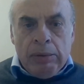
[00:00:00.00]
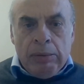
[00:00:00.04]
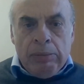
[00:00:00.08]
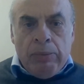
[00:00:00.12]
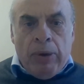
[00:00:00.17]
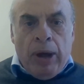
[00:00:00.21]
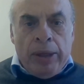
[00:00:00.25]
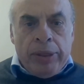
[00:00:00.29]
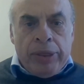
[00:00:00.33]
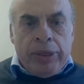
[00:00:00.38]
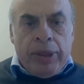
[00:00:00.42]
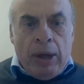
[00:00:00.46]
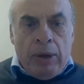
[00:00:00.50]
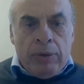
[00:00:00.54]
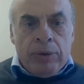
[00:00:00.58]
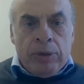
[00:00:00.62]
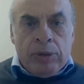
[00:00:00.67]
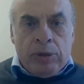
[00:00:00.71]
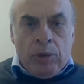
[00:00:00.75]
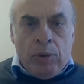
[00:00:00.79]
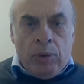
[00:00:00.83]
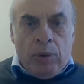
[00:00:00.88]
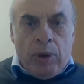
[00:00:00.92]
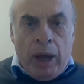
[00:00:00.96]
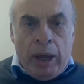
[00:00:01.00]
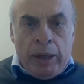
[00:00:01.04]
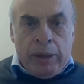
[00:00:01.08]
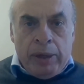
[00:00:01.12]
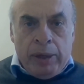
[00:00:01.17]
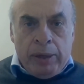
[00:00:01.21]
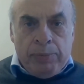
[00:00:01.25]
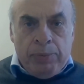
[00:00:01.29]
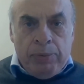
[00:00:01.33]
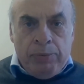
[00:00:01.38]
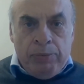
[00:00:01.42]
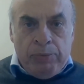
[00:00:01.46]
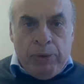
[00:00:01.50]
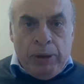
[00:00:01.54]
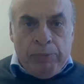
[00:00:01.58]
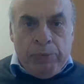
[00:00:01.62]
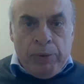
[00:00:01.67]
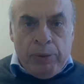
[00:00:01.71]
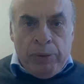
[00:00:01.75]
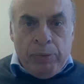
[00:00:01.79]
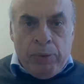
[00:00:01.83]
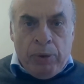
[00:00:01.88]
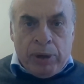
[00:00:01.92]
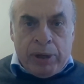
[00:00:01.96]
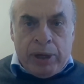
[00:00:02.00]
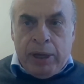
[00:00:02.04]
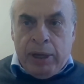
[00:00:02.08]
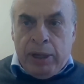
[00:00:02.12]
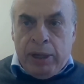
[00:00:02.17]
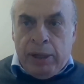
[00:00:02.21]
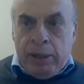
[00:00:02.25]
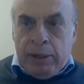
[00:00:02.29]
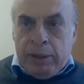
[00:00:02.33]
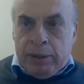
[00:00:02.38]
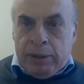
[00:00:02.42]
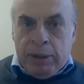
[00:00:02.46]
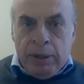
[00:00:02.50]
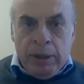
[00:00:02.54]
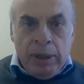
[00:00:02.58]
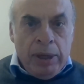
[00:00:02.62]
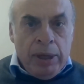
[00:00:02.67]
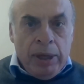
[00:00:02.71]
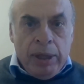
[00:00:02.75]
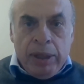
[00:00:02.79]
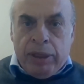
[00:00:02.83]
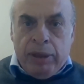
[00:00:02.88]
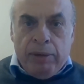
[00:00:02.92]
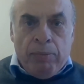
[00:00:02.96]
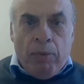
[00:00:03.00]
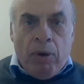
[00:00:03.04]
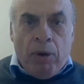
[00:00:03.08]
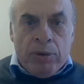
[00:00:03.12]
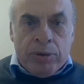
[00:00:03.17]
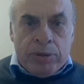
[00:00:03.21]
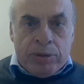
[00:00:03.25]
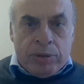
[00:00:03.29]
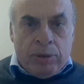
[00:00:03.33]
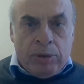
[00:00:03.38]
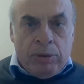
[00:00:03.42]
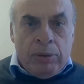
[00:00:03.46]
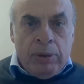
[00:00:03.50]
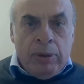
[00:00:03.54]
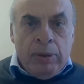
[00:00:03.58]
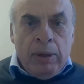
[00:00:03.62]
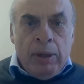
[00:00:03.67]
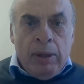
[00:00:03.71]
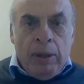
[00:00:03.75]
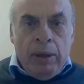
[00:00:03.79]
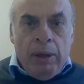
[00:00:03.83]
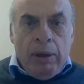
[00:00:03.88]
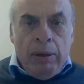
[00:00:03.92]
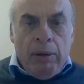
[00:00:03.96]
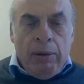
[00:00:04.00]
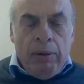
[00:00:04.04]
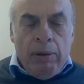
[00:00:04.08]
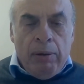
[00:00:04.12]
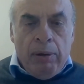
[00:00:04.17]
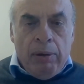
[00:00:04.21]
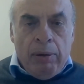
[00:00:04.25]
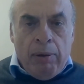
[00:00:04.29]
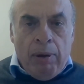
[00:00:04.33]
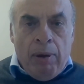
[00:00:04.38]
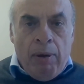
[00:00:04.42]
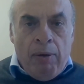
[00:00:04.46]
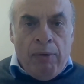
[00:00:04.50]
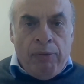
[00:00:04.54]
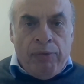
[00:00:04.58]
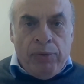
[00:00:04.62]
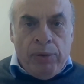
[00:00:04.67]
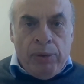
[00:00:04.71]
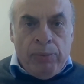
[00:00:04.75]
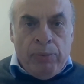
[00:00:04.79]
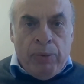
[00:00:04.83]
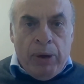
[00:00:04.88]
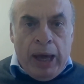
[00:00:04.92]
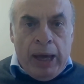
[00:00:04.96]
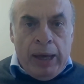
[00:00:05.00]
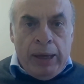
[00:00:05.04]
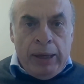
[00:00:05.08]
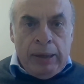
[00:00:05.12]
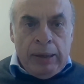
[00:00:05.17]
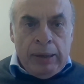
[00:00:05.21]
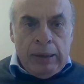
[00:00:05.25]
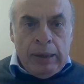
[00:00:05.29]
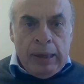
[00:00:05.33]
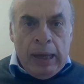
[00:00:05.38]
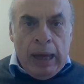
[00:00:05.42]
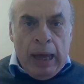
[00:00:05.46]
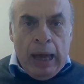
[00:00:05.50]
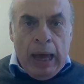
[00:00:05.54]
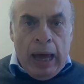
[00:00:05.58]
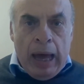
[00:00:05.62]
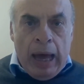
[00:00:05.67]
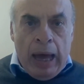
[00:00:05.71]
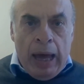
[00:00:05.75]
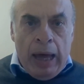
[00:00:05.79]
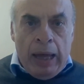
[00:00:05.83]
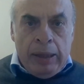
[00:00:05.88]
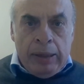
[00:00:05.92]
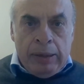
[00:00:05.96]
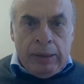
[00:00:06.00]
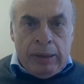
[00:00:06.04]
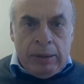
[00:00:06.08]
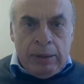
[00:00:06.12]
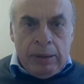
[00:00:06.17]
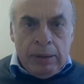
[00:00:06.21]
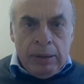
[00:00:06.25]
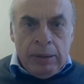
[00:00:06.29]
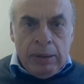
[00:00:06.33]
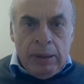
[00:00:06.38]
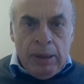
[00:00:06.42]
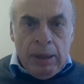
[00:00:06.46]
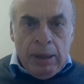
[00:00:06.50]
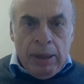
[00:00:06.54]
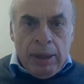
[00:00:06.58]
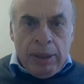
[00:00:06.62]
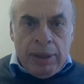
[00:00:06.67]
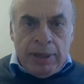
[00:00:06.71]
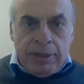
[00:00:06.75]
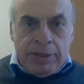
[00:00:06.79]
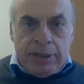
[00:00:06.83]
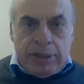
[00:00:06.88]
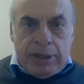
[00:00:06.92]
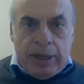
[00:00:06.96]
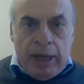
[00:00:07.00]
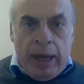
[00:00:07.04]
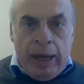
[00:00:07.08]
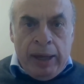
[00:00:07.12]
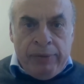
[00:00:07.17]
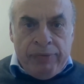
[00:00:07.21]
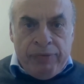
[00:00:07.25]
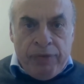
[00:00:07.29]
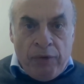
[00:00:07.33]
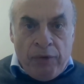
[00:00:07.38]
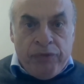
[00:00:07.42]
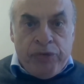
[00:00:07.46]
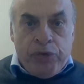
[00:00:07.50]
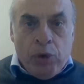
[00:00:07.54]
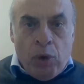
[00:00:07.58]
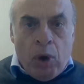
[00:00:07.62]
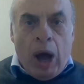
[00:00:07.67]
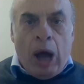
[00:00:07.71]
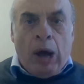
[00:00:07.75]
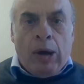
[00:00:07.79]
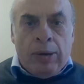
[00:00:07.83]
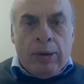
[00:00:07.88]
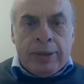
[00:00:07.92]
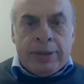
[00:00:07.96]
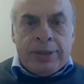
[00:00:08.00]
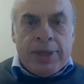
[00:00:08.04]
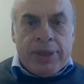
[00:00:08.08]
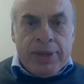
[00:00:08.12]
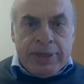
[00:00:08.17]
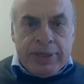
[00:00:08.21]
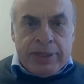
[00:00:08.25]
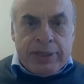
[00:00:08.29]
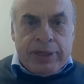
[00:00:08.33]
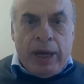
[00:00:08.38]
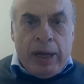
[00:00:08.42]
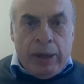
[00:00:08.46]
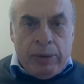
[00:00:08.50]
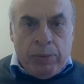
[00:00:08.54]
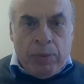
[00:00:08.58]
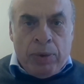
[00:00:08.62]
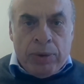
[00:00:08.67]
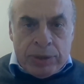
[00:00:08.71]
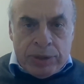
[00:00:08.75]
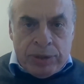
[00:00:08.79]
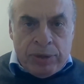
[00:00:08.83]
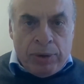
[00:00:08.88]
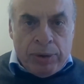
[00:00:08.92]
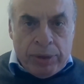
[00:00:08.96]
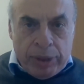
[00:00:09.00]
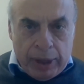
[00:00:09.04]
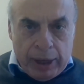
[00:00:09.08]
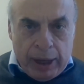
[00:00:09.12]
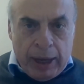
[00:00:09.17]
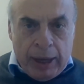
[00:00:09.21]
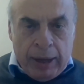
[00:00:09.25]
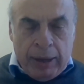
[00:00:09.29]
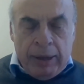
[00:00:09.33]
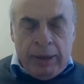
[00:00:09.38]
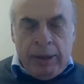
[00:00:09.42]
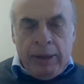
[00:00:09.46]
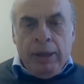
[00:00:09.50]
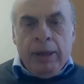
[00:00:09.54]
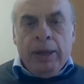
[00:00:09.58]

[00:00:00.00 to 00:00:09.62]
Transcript: 1,200 people were killed in the most awful way. And the state, for a few hours, the state was not there.